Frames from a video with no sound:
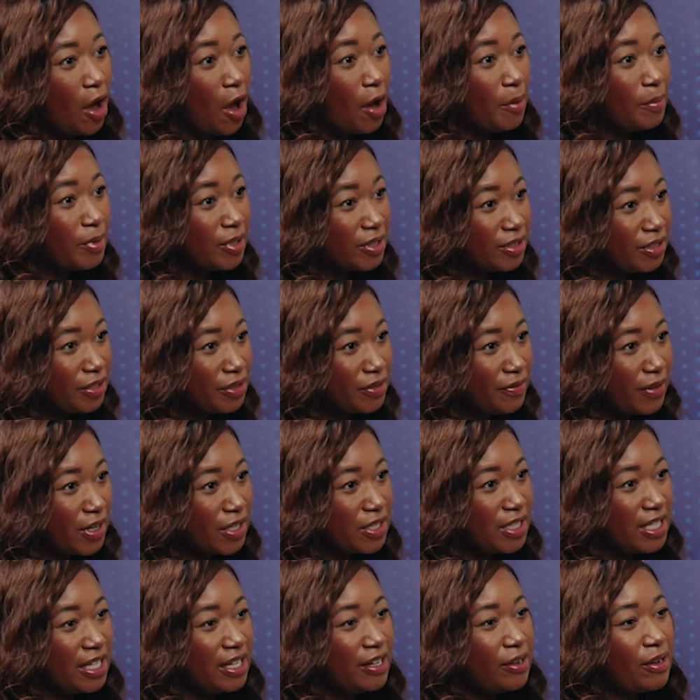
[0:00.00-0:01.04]
Auburn
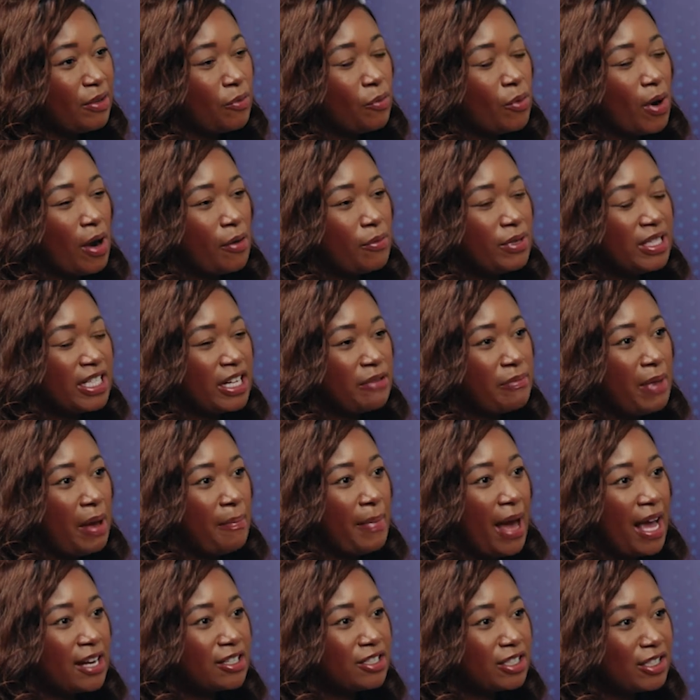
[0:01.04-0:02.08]
University, where I received my
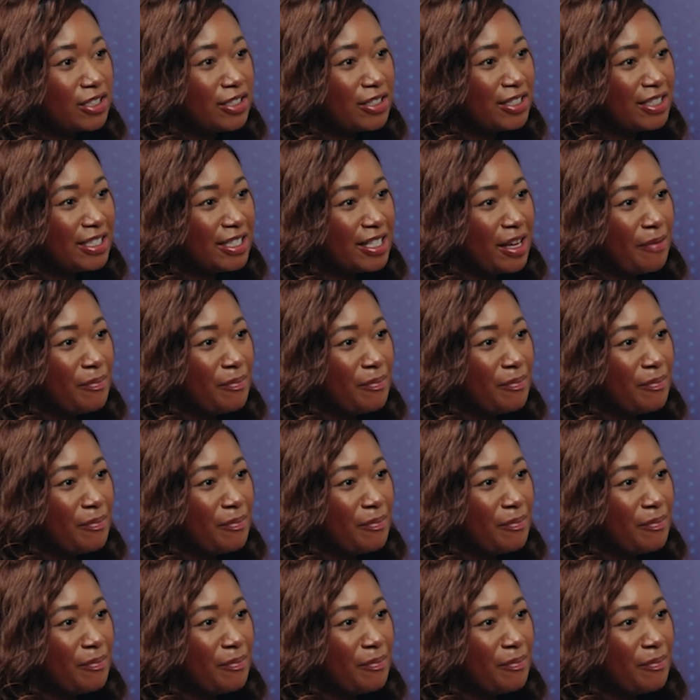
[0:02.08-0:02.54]
bachelor's.